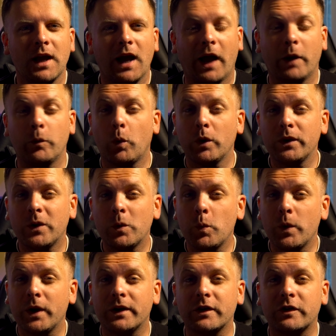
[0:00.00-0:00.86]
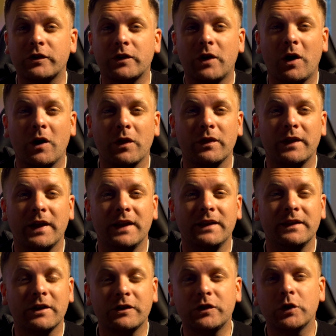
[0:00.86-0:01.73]
and wondering where to start,
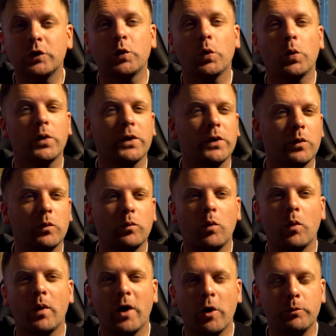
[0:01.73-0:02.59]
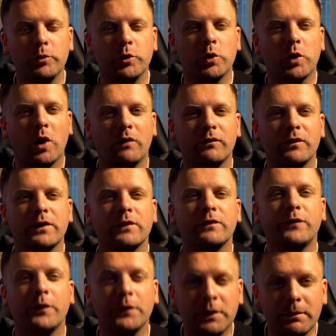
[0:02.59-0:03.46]
then this tutorial will help you cover the
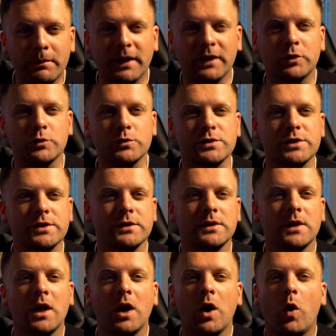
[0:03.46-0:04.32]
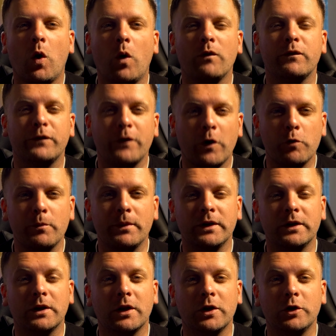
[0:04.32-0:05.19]
fundamentals of
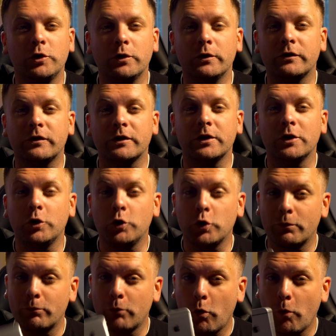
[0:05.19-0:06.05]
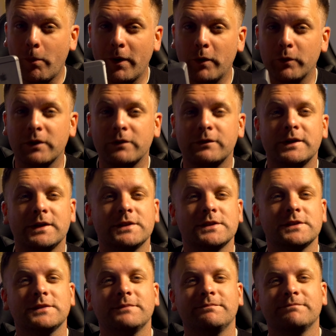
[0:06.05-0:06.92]
filming using your mobile
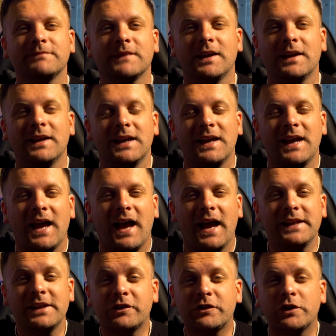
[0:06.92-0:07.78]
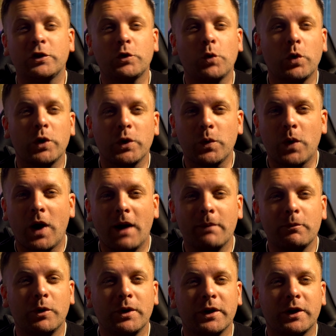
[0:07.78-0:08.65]
device. In this tutorial,
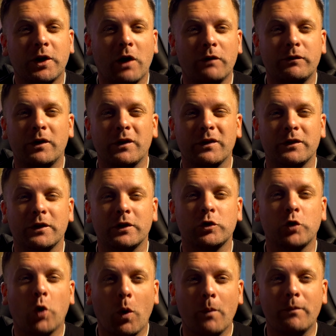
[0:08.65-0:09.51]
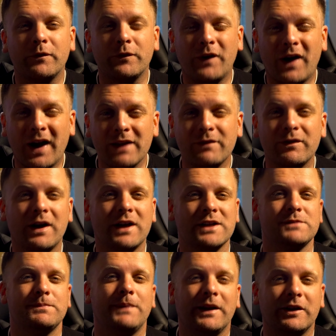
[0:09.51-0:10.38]
I'm going to cover the top 5
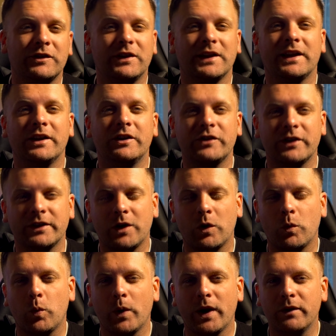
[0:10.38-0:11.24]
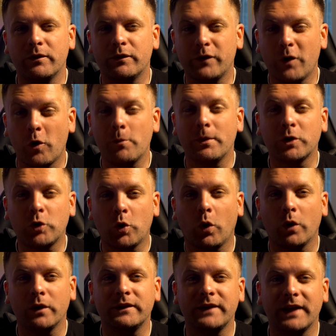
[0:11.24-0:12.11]
aspects to consider when filming
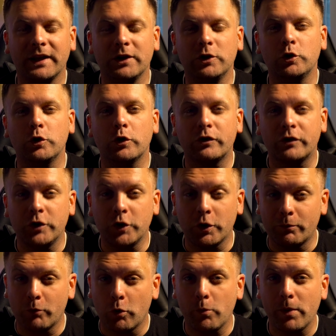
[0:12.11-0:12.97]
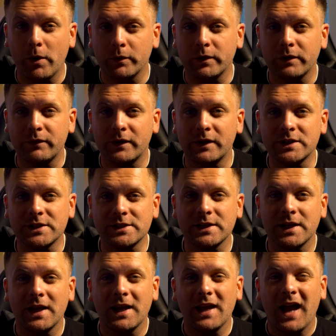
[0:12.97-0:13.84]
content using your mobile
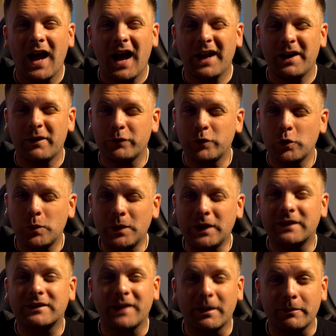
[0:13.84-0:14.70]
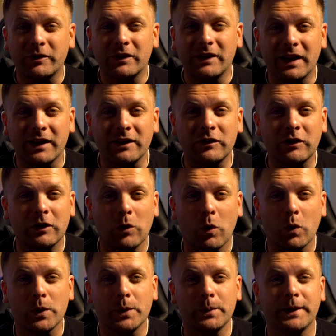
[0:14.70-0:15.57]
device and a few wee tips and hints
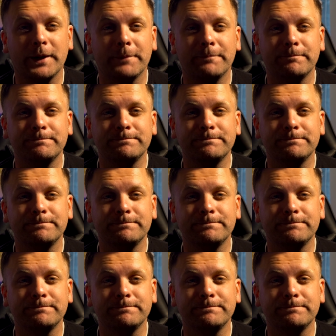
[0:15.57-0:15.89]
along the way.